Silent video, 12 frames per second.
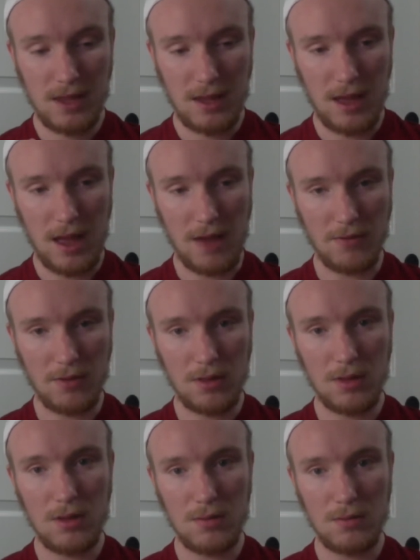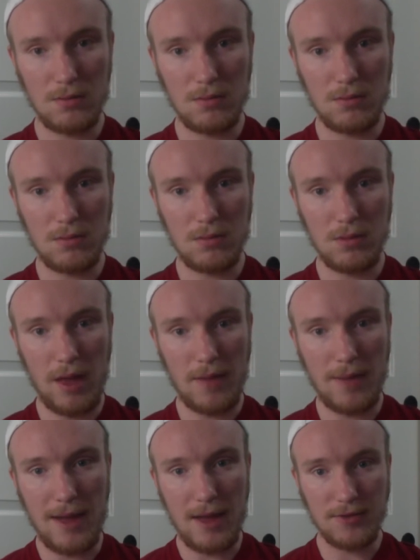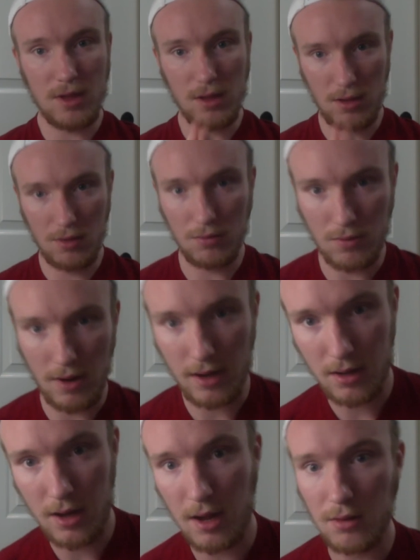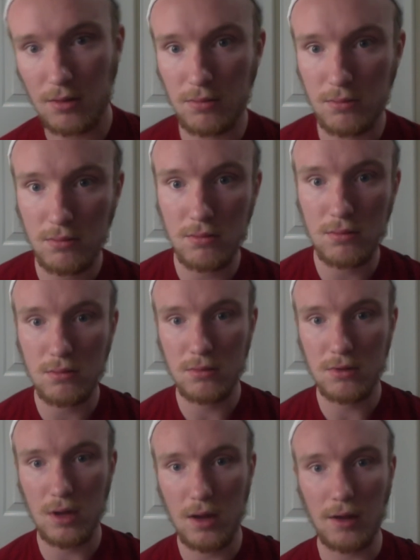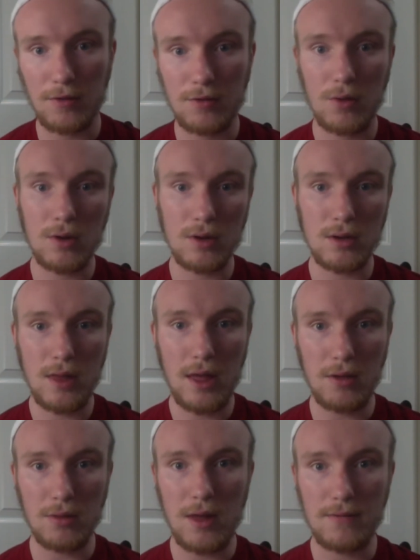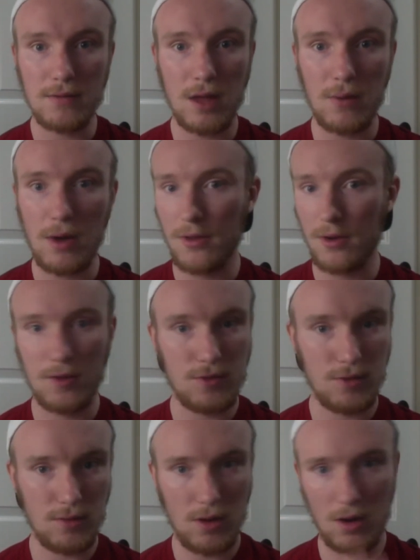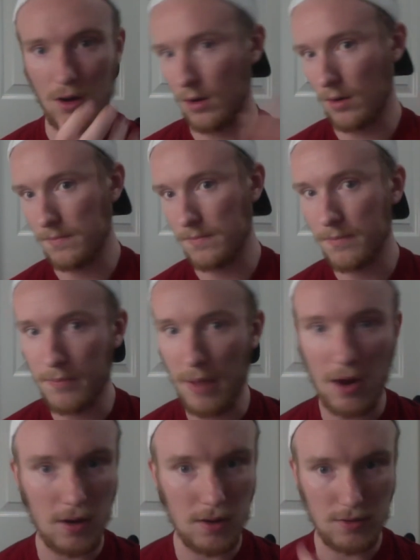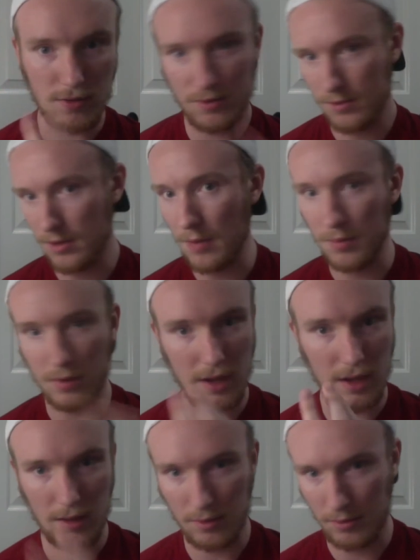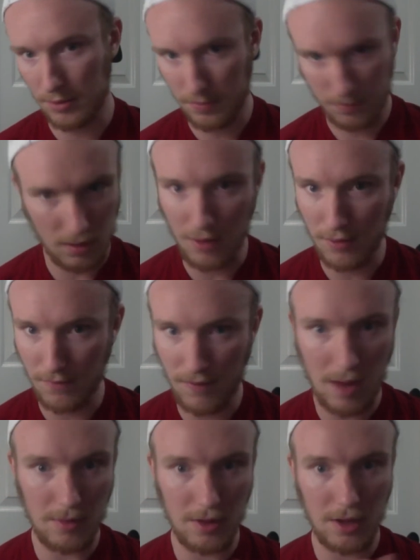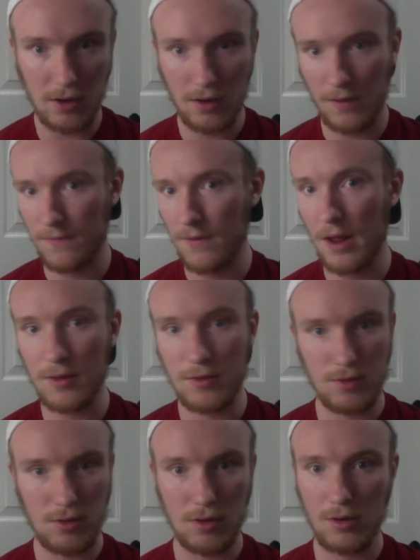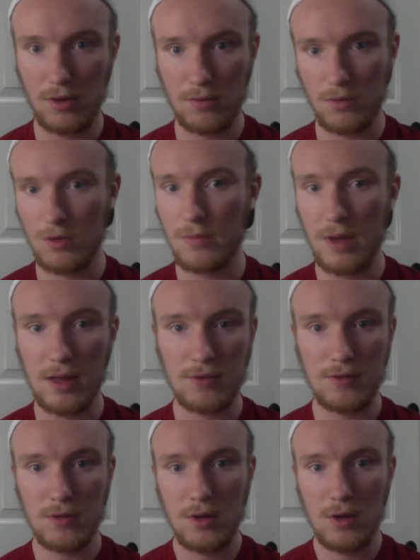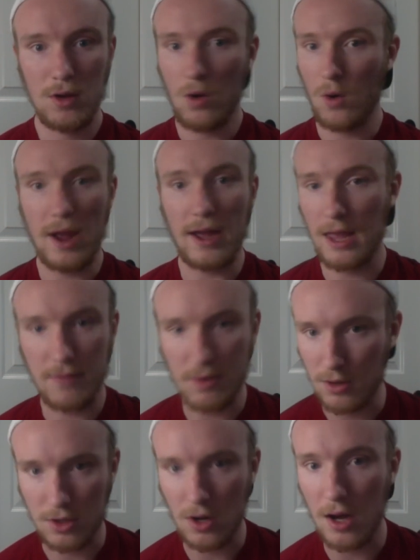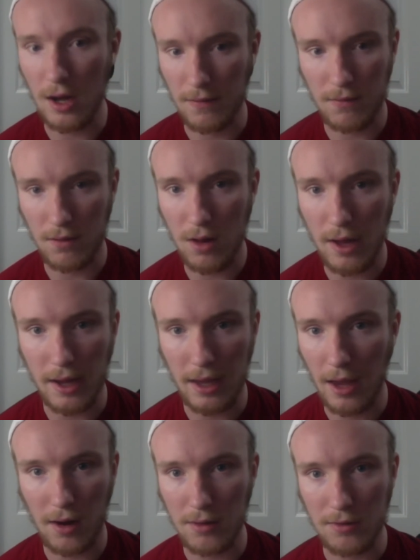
I'm asking you right now to hug someone that you love today, whether it's your parents, siblings, close family, or your friends, or your roommates, or heck, even your dog, for all I care.